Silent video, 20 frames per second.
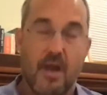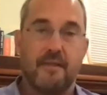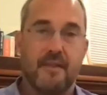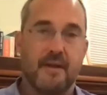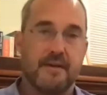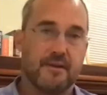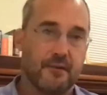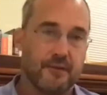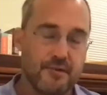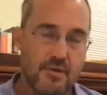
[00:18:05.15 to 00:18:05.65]

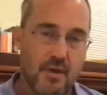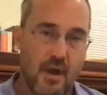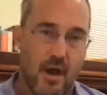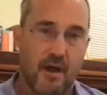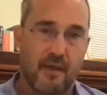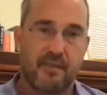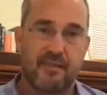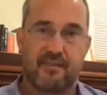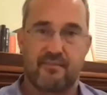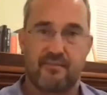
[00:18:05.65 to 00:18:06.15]
that does
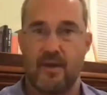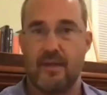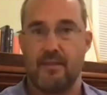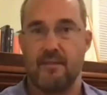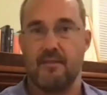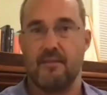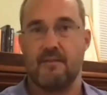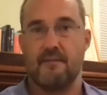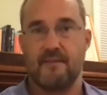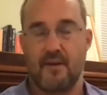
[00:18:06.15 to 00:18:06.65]
not
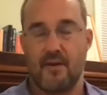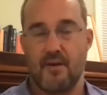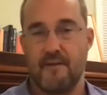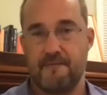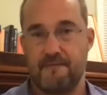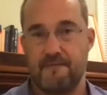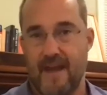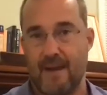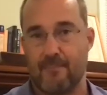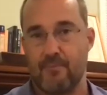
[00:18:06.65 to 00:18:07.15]
threaten the very
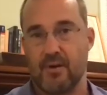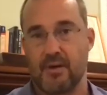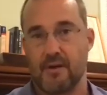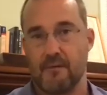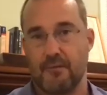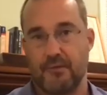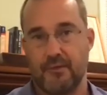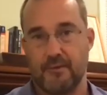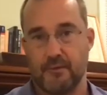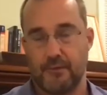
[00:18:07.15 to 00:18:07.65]
fabric
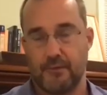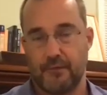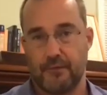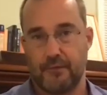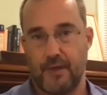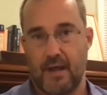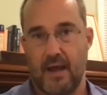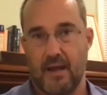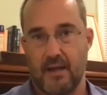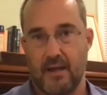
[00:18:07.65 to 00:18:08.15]
of civil
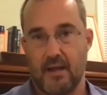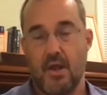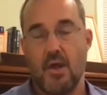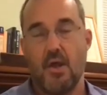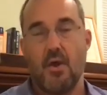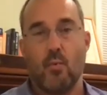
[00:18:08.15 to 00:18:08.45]
society,